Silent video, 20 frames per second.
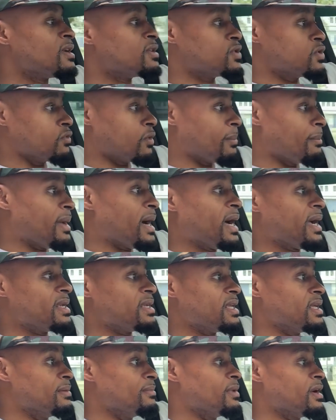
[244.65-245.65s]
to
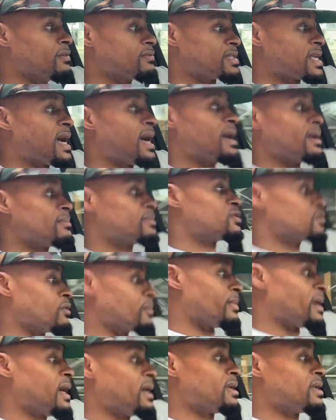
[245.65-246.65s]
remind him of time, to
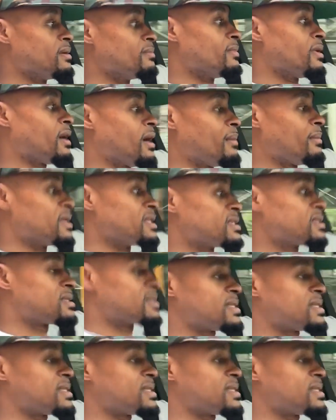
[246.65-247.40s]
remind him how much